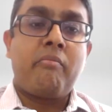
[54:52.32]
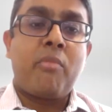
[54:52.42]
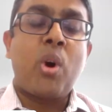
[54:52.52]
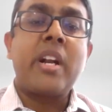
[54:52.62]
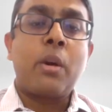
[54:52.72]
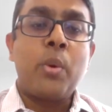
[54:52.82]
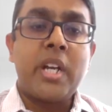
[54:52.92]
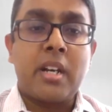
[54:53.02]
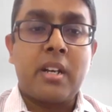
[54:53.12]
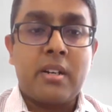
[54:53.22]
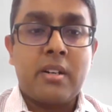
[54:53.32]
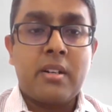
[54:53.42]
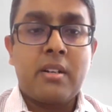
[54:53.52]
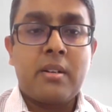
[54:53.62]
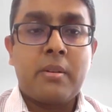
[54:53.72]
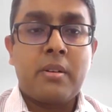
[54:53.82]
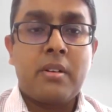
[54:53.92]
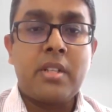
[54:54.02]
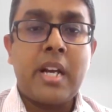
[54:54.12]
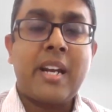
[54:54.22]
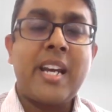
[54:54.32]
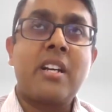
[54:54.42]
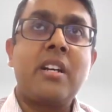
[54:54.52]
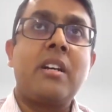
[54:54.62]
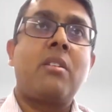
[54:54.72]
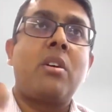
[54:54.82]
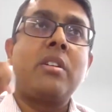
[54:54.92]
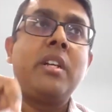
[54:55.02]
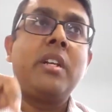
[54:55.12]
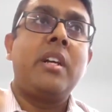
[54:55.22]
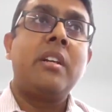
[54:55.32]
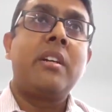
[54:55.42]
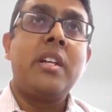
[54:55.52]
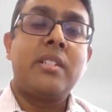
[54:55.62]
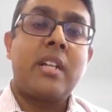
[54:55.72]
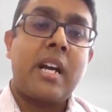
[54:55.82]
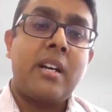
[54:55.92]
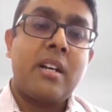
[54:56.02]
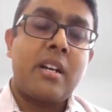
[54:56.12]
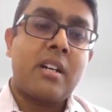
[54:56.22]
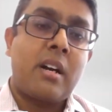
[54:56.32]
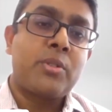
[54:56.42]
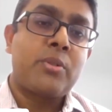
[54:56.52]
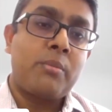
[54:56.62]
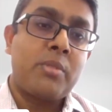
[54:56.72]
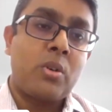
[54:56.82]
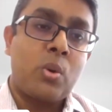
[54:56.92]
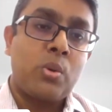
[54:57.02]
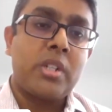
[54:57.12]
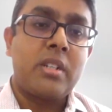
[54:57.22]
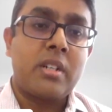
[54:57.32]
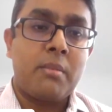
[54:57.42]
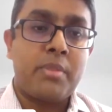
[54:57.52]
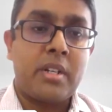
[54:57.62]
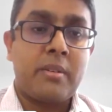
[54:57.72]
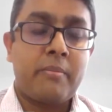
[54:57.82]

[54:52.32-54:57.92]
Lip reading: Or an equity kicker. The kicker or the increase in IRR comes from the growth in the company.